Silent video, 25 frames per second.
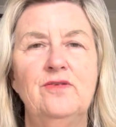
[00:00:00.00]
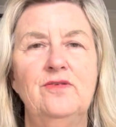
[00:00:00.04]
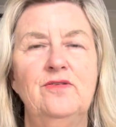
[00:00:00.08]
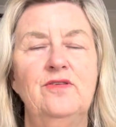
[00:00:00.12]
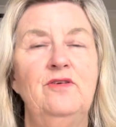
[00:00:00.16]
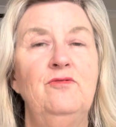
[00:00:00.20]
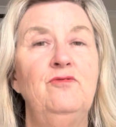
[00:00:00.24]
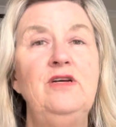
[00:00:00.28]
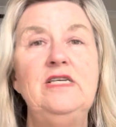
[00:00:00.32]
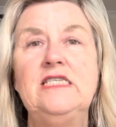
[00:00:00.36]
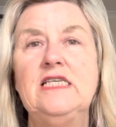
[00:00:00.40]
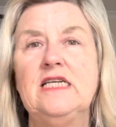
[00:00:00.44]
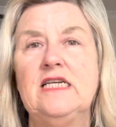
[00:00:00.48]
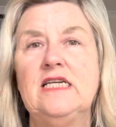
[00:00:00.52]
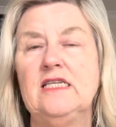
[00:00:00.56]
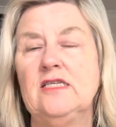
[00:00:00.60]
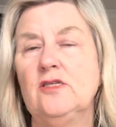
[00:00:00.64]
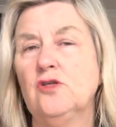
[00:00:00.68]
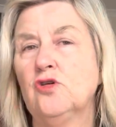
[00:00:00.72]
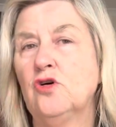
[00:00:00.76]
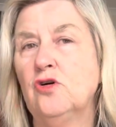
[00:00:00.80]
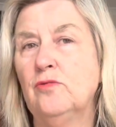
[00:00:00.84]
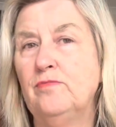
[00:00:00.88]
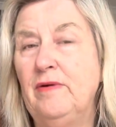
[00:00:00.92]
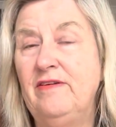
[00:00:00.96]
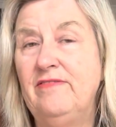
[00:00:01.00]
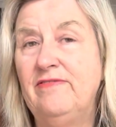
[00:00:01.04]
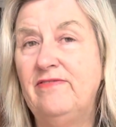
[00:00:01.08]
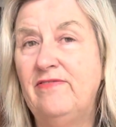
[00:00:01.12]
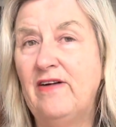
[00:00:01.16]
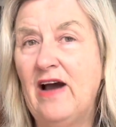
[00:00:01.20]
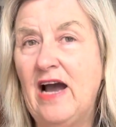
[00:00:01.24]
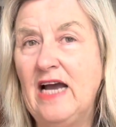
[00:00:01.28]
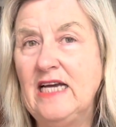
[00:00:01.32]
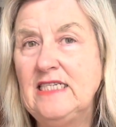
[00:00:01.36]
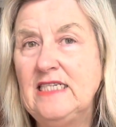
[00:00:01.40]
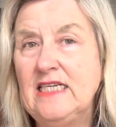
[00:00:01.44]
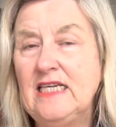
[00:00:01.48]
Residents could be
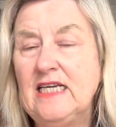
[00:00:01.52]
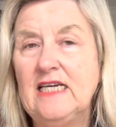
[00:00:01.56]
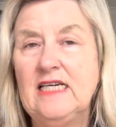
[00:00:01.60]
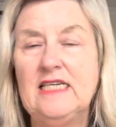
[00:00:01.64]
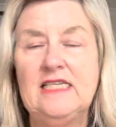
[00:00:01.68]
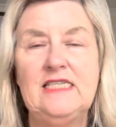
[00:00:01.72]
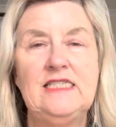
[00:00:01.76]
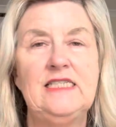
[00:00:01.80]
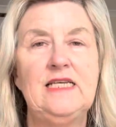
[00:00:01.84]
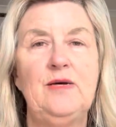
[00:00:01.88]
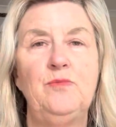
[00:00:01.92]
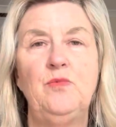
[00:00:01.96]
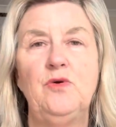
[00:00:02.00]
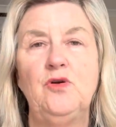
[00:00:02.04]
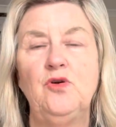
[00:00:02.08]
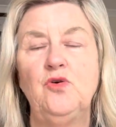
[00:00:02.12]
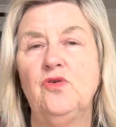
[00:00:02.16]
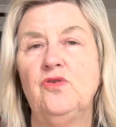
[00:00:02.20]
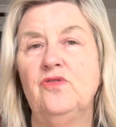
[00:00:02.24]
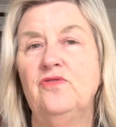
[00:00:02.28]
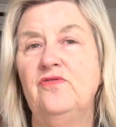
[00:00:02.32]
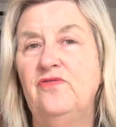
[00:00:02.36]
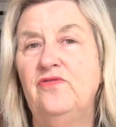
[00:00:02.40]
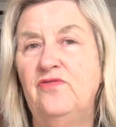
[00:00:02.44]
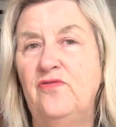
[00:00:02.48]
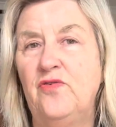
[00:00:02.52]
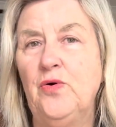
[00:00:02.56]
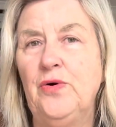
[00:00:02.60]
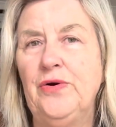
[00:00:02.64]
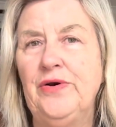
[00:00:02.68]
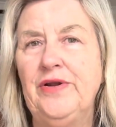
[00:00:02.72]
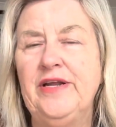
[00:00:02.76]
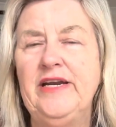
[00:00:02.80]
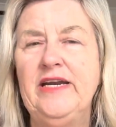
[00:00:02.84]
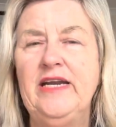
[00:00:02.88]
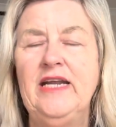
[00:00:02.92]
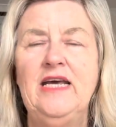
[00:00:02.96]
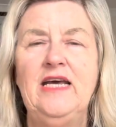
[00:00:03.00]
fighting, someone could have
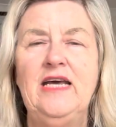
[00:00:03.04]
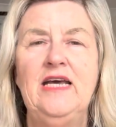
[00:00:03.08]
fallen.